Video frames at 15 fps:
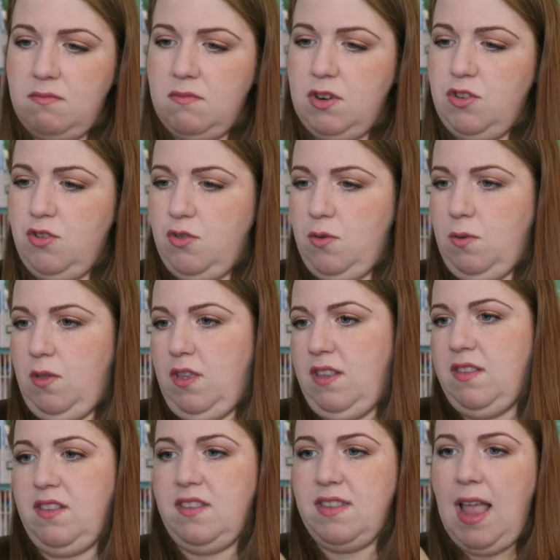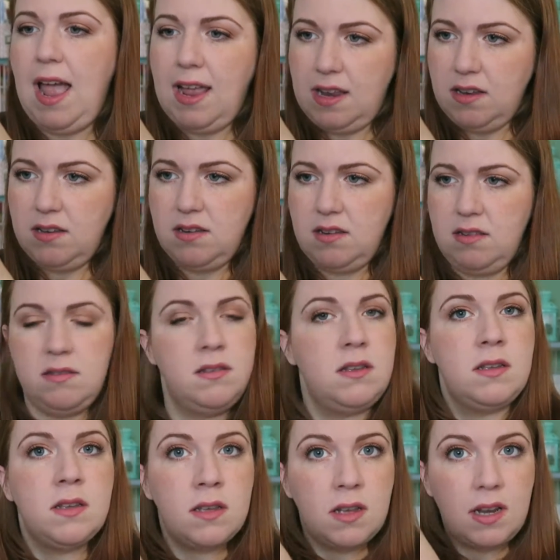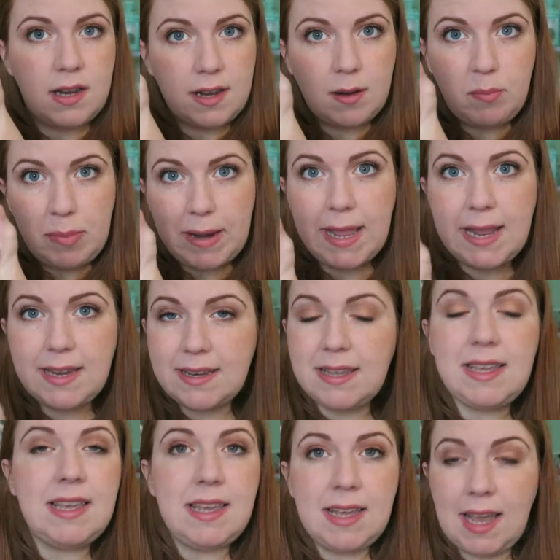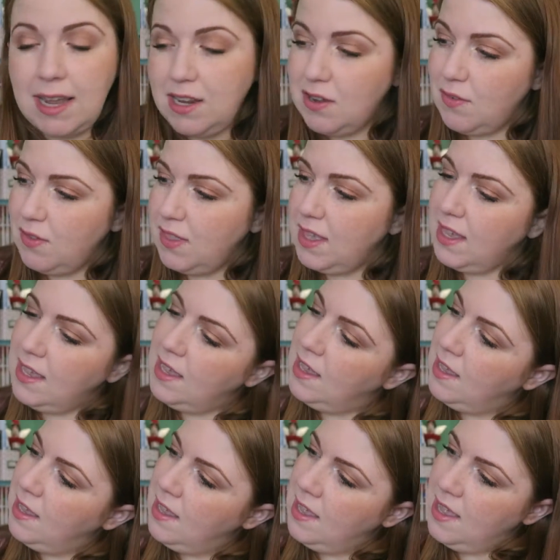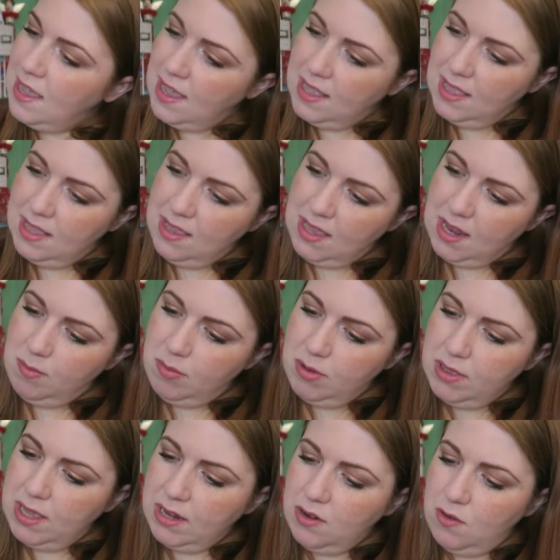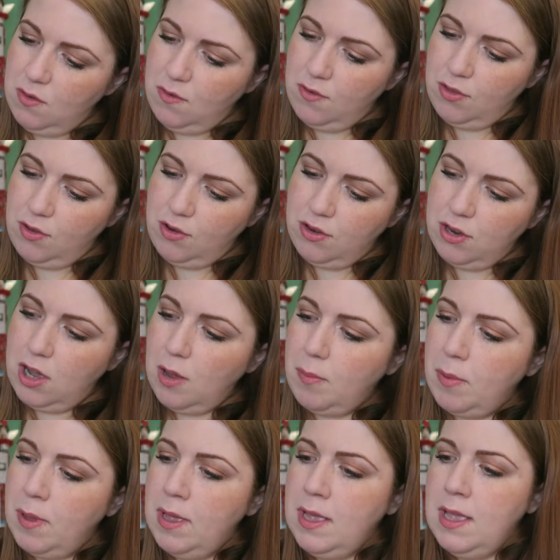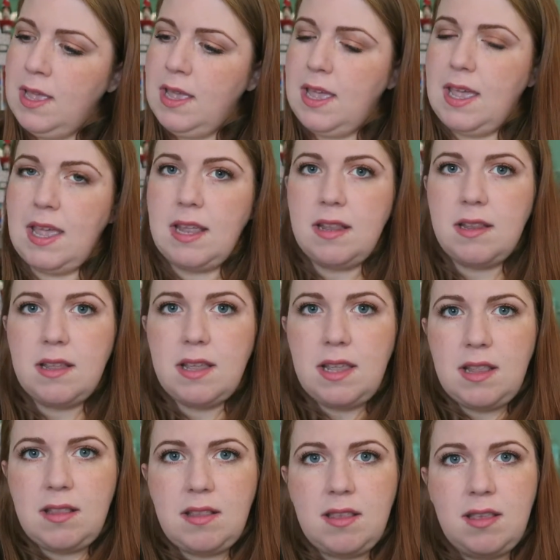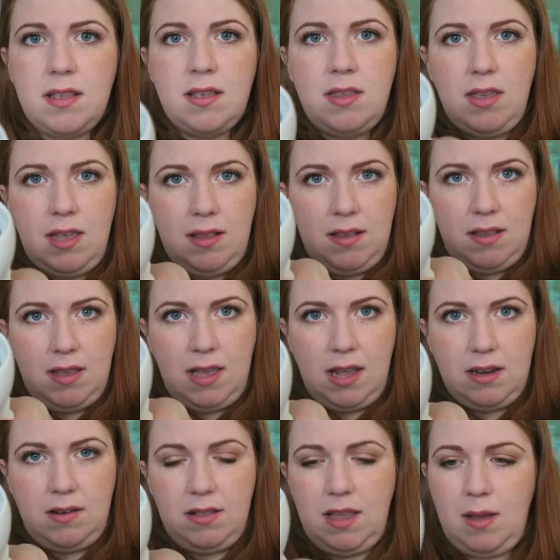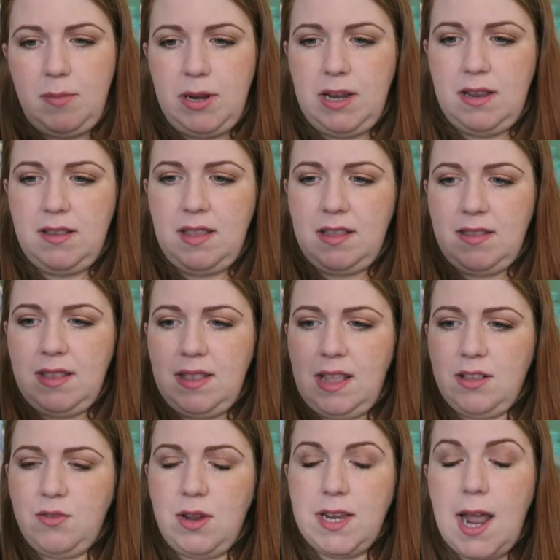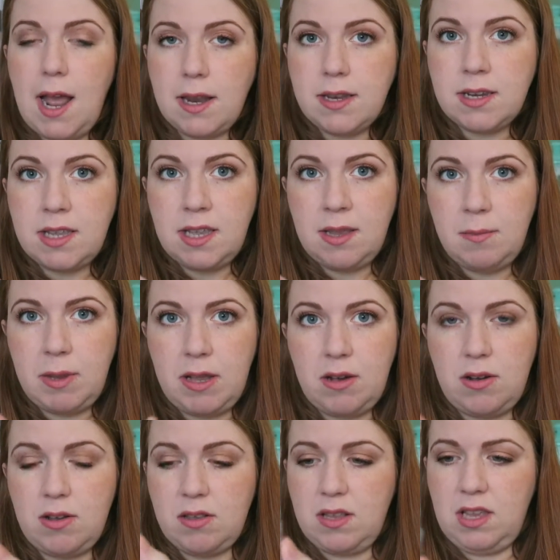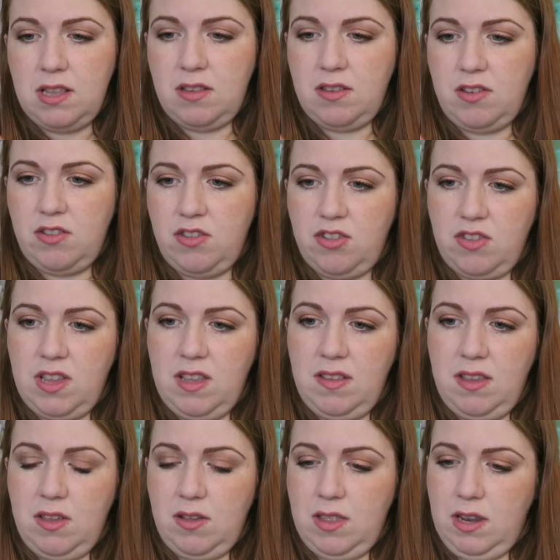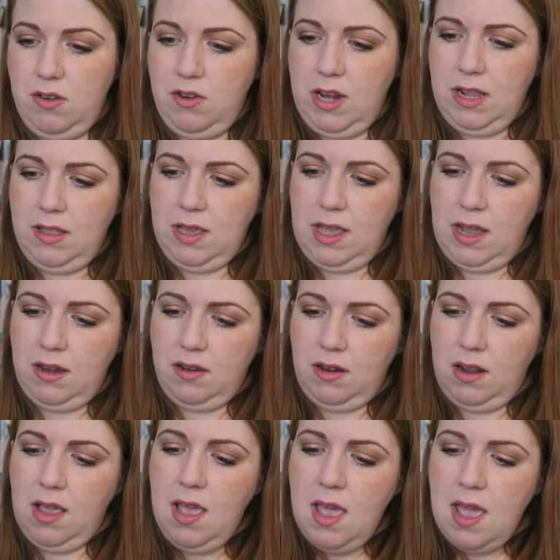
what do you call this, a stand, a little platey kind of thing, and then you can put that over the top, and it's, you can see the candle there, but at least that's quite handy because it's just easier than to light the candle.